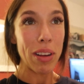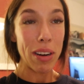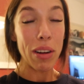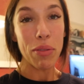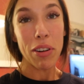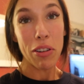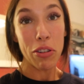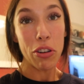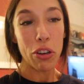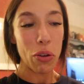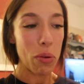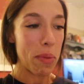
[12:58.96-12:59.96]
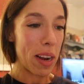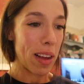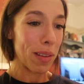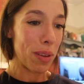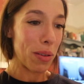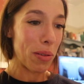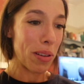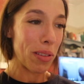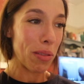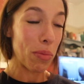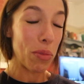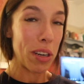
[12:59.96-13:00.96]
and I forgot to show what my last meal was,
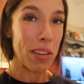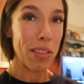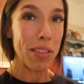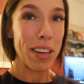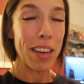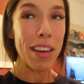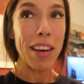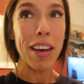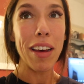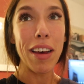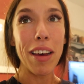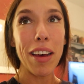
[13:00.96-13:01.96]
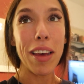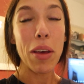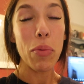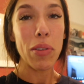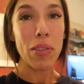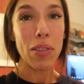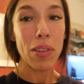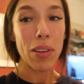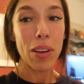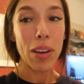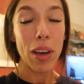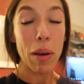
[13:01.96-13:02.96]
so I'm really sorry. It was
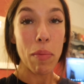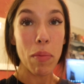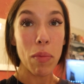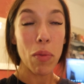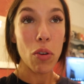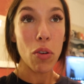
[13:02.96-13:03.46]
0%